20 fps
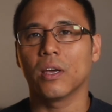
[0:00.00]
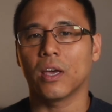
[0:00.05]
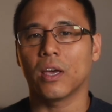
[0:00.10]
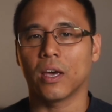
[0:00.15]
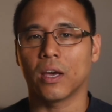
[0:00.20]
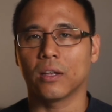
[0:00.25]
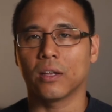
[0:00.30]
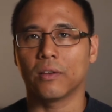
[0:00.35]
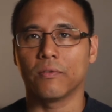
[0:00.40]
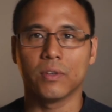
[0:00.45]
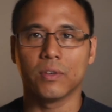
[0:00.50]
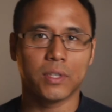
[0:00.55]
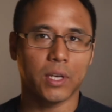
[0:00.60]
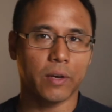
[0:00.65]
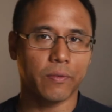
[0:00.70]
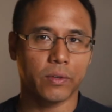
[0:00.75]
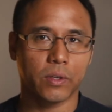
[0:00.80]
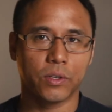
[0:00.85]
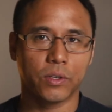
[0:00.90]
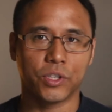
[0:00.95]
And if you
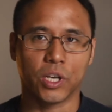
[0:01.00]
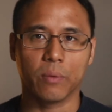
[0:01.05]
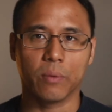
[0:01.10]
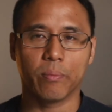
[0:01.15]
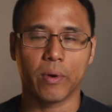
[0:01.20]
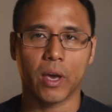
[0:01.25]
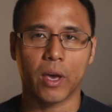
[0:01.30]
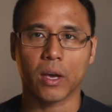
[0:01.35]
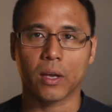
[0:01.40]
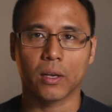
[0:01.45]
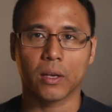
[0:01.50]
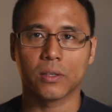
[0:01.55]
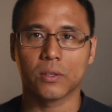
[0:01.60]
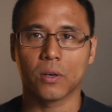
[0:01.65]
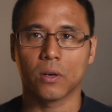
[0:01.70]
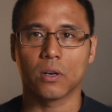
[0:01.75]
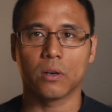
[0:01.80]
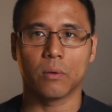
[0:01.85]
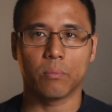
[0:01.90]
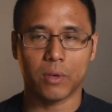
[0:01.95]
save it as a JPEG, it's
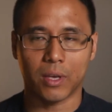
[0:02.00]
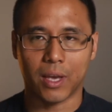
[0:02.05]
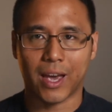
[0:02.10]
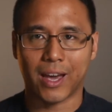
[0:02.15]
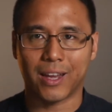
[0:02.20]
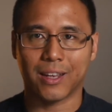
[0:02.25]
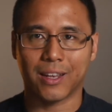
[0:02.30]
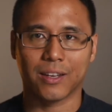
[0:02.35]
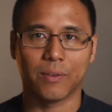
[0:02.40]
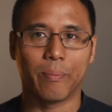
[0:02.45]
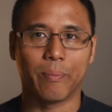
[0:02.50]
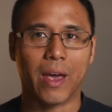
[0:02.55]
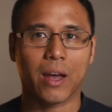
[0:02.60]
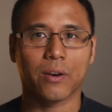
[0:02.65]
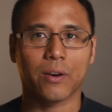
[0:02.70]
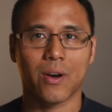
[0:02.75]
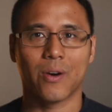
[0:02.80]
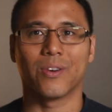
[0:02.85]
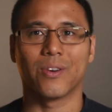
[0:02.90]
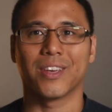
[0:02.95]
going to be adding a
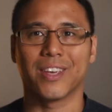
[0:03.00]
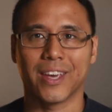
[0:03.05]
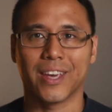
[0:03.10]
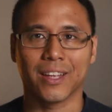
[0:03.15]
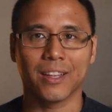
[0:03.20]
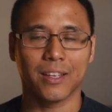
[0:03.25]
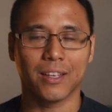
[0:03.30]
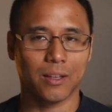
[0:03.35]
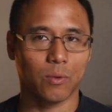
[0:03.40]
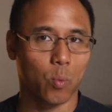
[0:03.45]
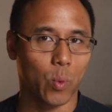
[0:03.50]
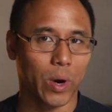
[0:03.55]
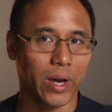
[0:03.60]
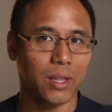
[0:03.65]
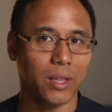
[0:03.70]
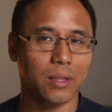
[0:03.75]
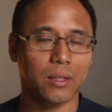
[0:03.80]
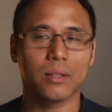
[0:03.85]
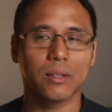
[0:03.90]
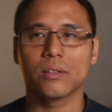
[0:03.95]
background again in
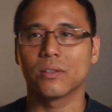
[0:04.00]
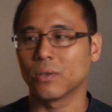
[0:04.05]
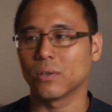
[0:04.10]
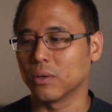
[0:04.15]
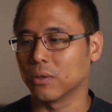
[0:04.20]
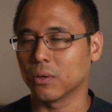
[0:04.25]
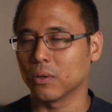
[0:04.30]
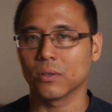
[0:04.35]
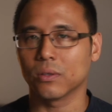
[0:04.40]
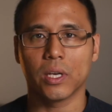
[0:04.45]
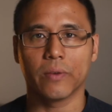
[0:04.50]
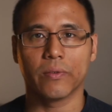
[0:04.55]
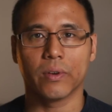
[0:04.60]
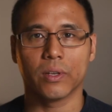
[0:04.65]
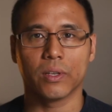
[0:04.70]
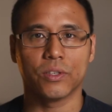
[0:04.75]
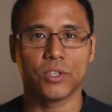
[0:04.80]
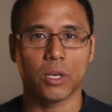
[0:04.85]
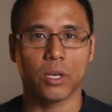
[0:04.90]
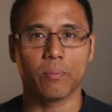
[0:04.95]
white. So don't save it
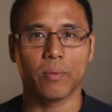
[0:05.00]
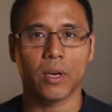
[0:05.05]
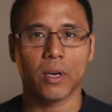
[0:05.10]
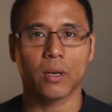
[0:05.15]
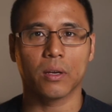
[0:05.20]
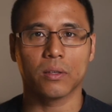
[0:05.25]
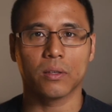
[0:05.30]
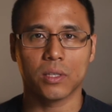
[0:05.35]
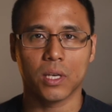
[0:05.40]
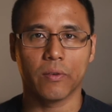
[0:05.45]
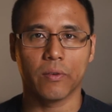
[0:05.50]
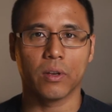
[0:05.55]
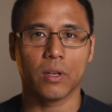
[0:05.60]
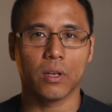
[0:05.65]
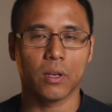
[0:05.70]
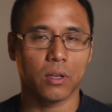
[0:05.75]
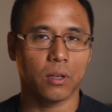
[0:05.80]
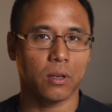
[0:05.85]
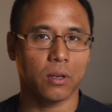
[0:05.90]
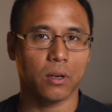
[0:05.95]
as a JPEG, save it
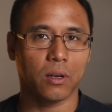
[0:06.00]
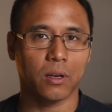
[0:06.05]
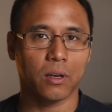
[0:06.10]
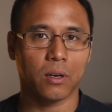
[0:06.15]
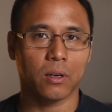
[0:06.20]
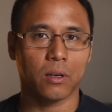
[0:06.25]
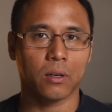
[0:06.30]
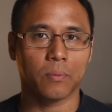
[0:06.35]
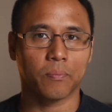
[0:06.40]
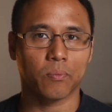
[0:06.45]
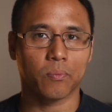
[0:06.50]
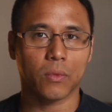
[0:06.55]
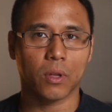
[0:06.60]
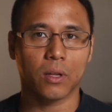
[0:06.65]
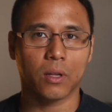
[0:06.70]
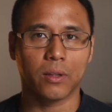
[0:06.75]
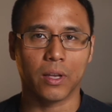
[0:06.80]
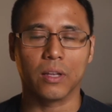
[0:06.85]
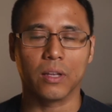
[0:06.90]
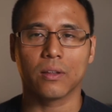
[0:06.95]
in
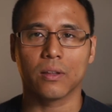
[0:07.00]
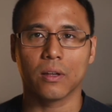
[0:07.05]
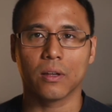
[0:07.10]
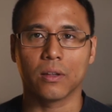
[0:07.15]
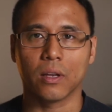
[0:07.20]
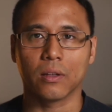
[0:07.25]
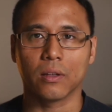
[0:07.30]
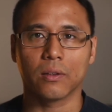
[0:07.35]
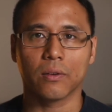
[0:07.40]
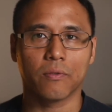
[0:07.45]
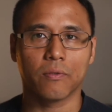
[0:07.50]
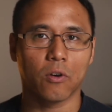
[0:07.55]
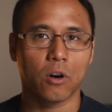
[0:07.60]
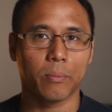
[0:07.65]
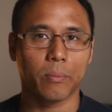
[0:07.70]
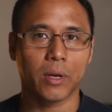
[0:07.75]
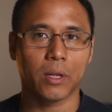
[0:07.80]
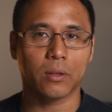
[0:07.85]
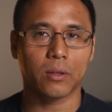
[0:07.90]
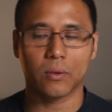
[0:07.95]
a data
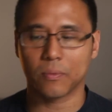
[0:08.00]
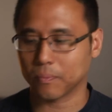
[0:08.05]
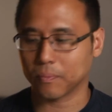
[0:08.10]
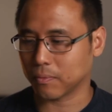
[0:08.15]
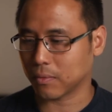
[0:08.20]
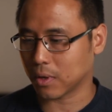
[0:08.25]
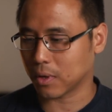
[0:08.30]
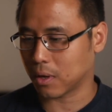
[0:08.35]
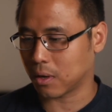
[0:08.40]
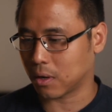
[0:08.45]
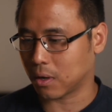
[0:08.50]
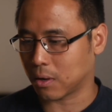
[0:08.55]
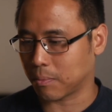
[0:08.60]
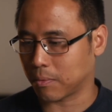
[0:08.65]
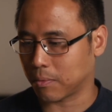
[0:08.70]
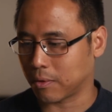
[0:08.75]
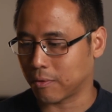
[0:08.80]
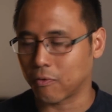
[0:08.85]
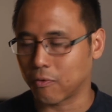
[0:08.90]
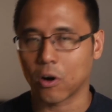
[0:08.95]
format,
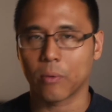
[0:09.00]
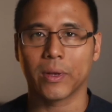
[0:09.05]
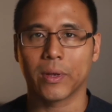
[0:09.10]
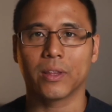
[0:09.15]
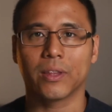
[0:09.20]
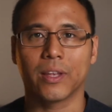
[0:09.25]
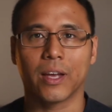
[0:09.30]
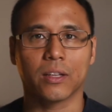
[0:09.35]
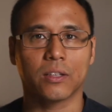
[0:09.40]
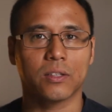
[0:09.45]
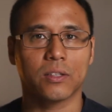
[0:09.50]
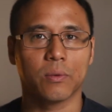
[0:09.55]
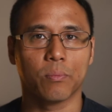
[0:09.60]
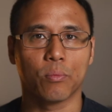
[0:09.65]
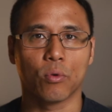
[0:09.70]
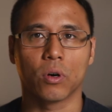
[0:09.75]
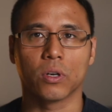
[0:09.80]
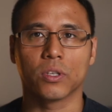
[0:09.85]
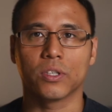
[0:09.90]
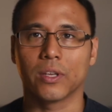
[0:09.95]
in the format that
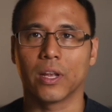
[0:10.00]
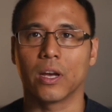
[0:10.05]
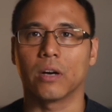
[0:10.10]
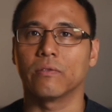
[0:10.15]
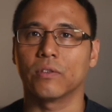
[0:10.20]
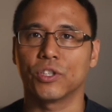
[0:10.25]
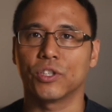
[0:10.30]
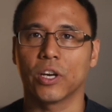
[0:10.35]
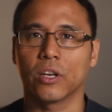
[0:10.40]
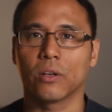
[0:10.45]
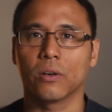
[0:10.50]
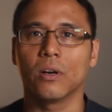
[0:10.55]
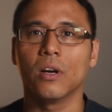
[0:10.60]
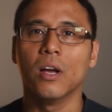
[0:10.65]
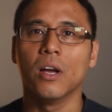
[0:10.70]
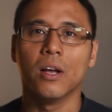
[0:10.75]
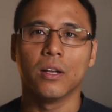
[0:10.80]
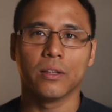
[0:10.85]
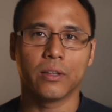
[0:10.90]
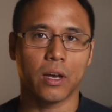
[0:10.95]
supports an alpha channel.
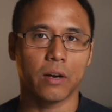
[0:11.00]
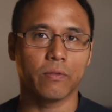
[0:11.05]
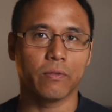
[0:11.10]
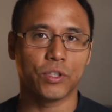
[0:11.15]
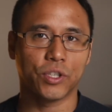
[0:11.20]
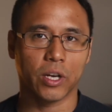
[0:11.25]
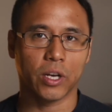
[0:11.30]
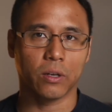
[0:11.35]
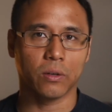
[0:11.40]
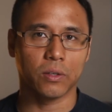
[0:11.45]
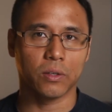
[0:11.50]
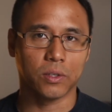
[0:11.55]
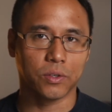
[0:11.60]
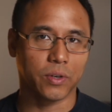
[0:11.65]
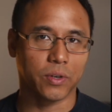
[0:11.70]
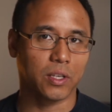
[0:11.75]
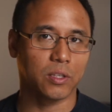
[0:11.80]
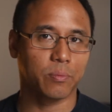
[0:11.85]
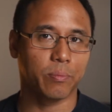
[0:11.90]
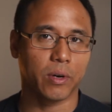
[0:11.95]
The alpha channel is
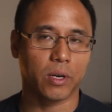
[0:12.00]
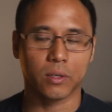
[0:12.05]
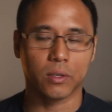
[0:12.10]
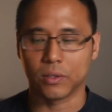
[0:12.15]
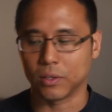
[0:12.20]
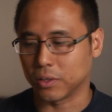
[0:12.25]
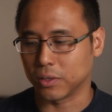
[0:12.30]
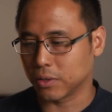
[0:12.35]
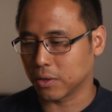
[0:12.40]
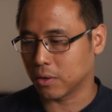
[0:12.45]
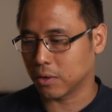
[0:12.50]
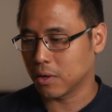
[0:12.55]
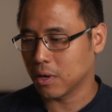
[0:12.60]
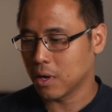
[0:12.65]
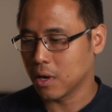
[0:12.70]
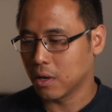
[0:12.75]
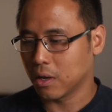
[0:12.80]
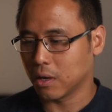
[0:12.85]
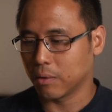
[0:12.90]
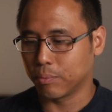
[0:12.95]
transparency. So
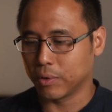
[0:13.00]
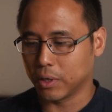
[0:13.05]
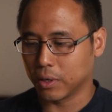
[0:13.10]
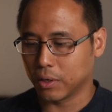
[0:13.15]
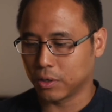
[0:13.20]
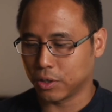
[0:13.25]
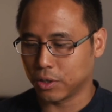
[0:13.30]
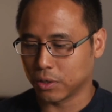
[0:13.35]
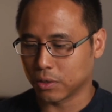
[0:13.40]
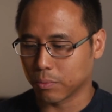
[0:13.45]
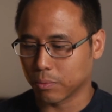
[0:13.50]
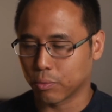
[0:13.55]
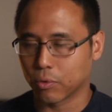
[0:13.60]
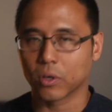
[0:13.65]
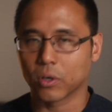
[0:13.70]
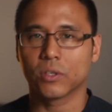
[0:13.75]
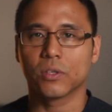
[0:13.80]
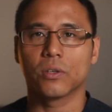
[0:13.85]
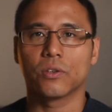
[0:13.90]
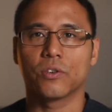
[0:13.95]
a PNG
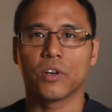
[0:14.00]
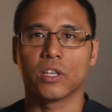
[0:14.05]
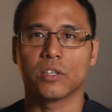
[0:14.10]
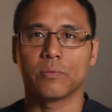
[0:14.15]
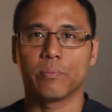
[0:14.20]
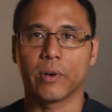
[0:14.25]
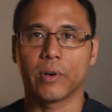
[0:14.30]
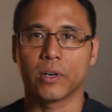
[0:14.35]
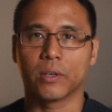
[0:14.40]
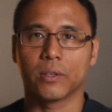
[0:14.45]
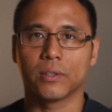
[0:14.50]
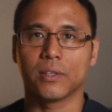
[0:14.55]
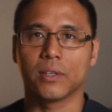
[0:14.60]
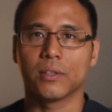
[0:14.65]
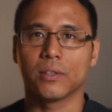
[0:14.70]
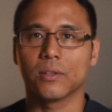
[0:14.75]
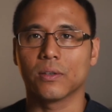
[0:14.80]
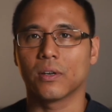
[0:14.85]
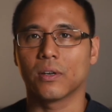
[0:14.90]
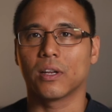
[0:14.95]
supports
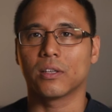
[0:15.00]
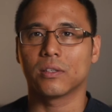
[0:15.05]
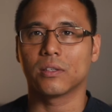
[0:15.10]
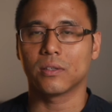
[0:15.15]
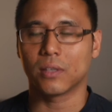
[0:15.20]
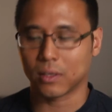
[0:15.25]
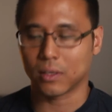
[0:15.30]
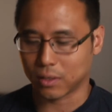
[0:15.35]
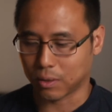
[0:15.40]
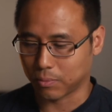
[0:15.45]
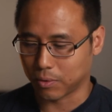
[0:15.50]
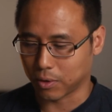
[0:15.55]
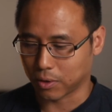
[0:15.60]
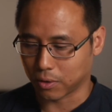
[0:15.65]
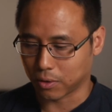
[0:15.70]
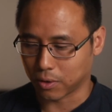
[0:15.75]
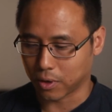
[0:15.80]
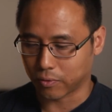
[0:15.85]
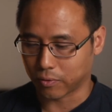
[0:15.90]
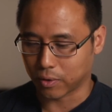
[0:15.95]
transparency. So that's something
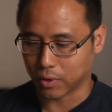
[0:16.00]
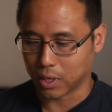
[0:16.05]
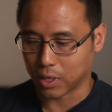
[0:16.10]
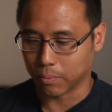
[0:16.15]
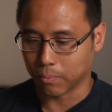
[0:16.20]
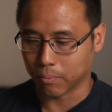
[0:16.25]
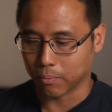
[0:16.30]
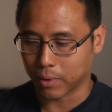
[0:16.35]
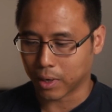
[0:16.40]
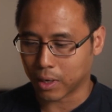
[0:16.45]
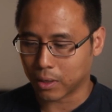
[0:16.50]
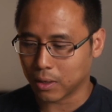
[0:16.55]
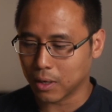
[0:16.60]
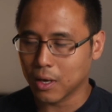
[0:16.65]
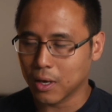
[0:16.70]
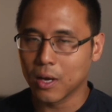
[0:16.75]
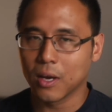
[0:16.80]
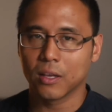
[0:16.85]
that you have to keep in mind.